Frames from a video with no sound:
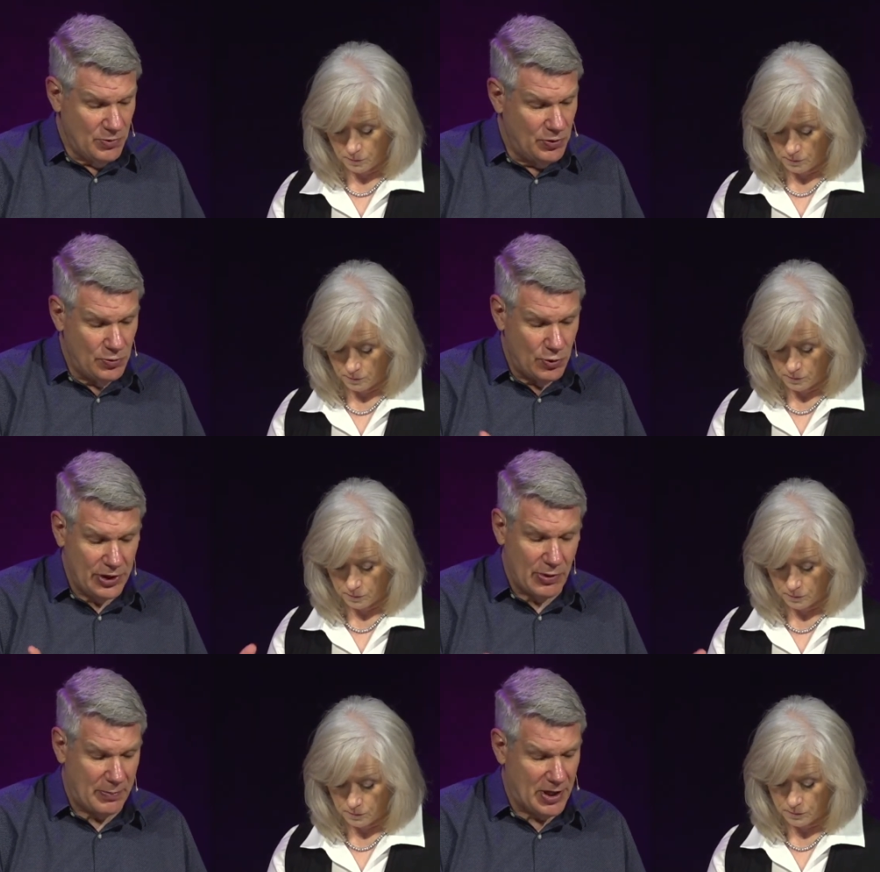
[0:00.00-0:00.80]

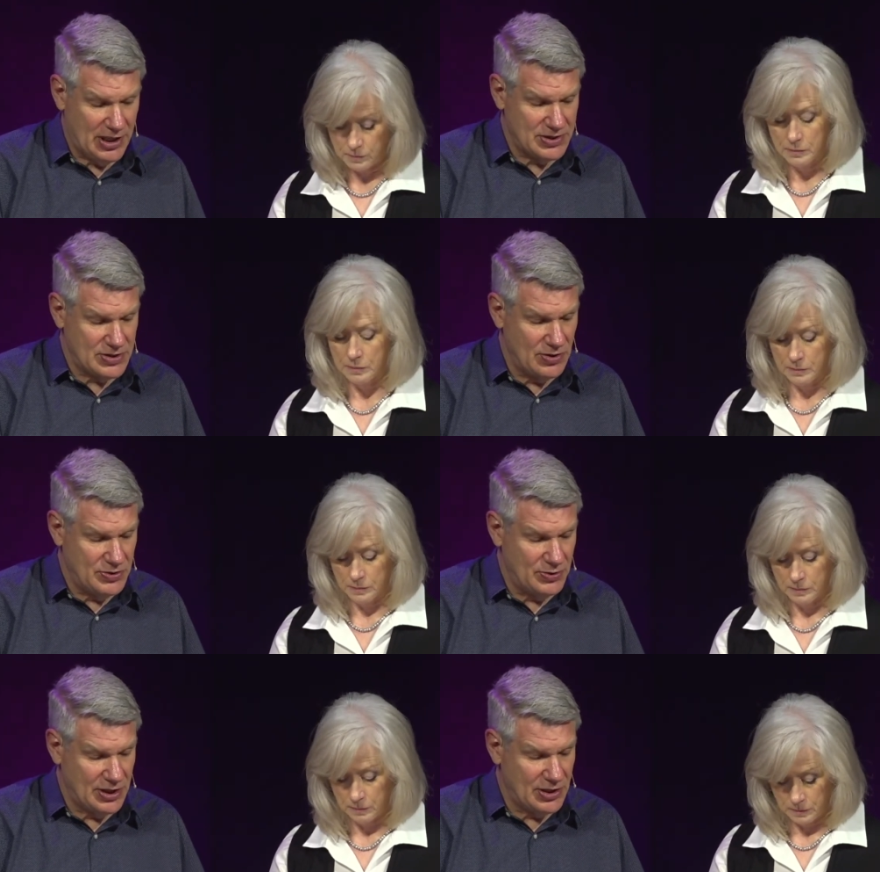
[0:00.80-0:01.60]
Speaker 1: really, what Paul is you know
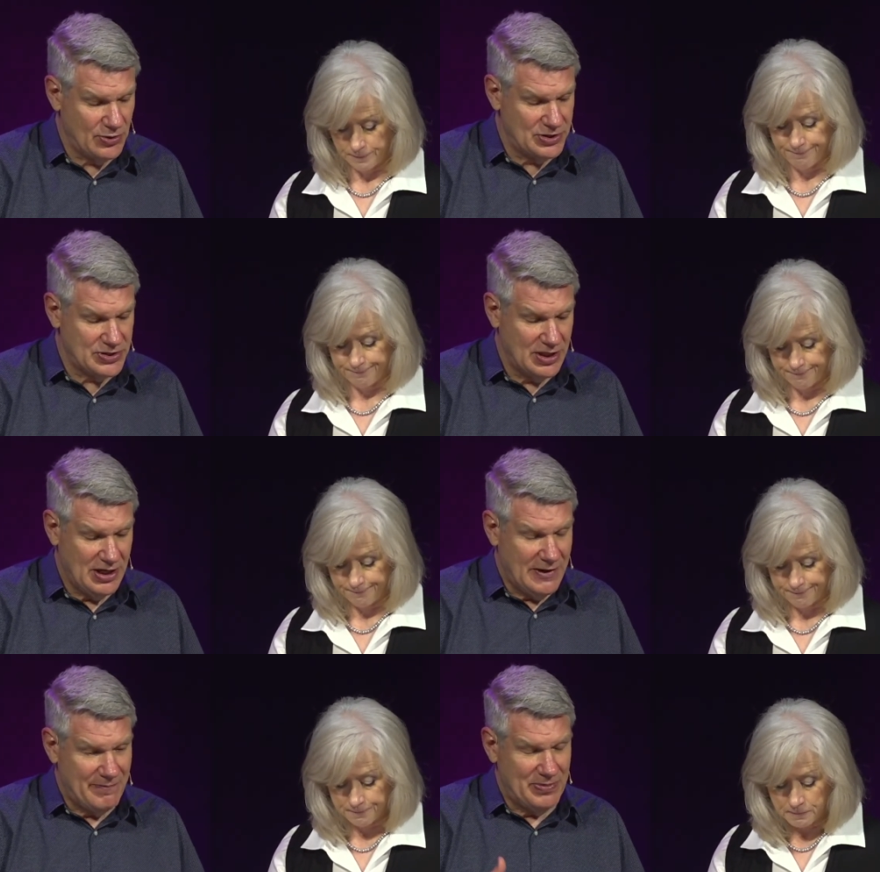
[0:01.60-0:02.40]
doing here is
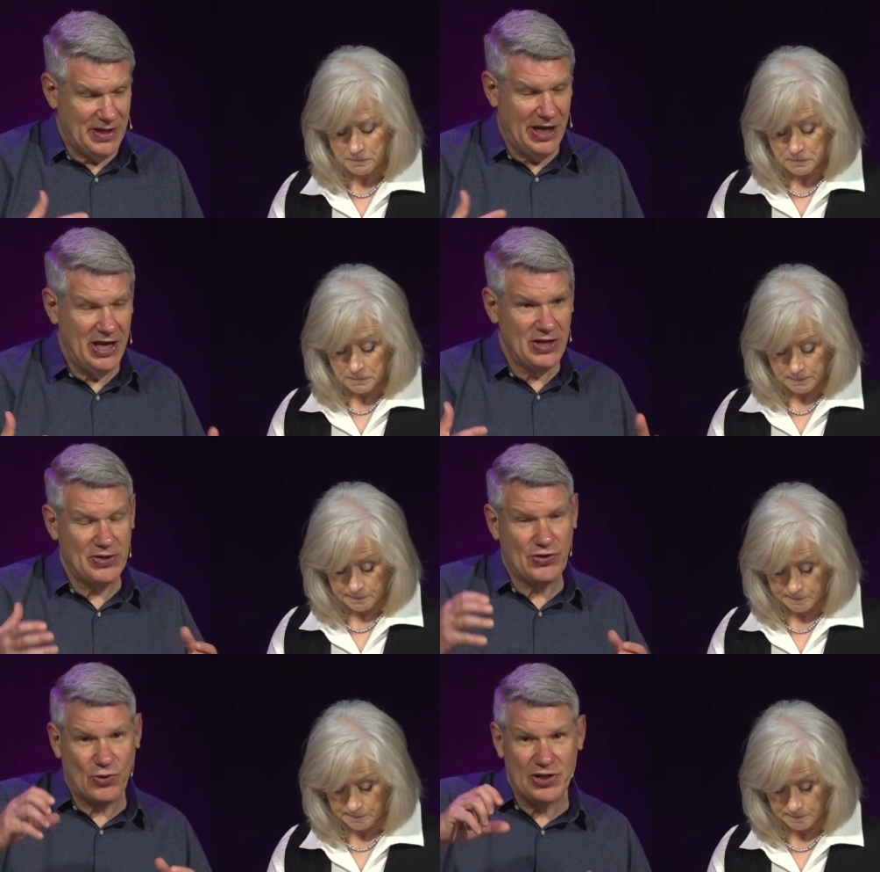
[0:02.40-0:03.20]
uh,
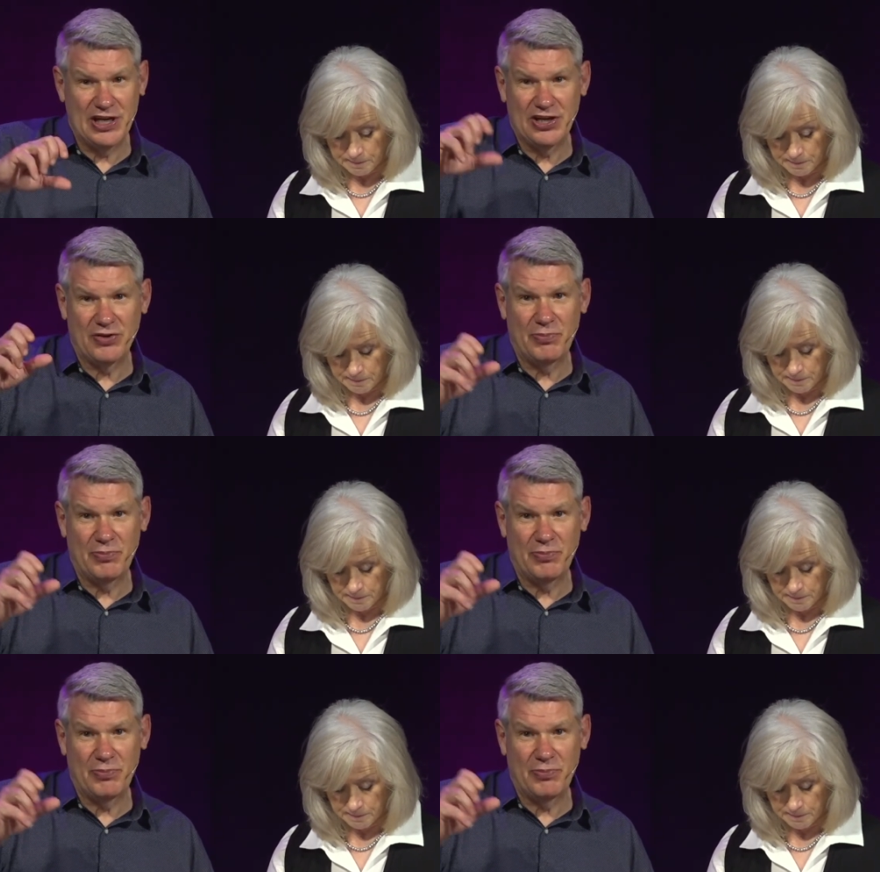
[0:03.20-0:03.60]
toward the end of the